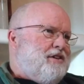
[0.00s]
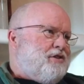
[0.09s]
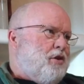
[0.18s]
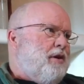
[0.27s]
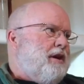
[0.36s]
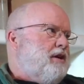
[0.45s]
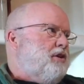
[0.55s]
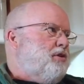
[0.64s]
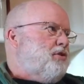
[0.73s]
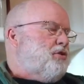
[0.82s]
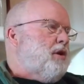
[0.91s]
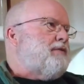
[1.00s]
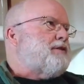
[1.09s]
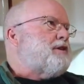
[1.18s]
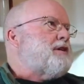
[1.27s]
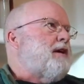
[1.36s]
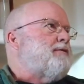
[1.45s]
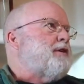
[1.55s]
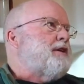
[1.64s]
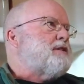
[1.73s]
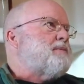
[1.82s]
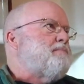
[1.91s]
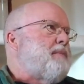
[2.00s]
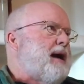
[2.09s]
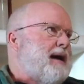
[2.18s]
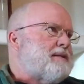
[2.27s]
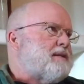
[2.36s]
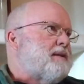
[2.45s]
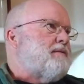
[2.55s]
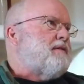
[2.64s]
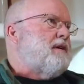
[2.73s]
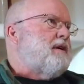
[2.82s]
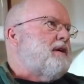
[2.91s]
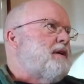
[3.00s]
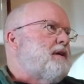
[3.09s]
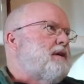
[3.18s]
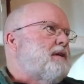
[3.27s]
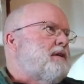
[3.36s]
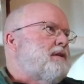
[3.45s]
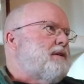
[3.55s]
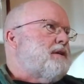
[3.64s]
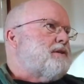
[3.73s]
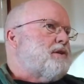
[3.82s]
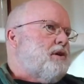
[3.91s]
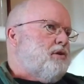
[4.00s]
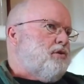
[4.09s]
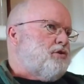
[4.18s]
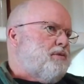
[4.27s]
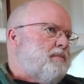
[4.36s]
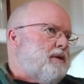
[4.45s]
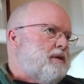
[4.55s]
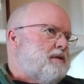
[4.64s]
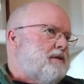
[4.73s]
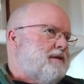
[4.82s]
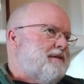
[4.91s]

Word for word: So uh, you do have to suffer this massive disillusionment.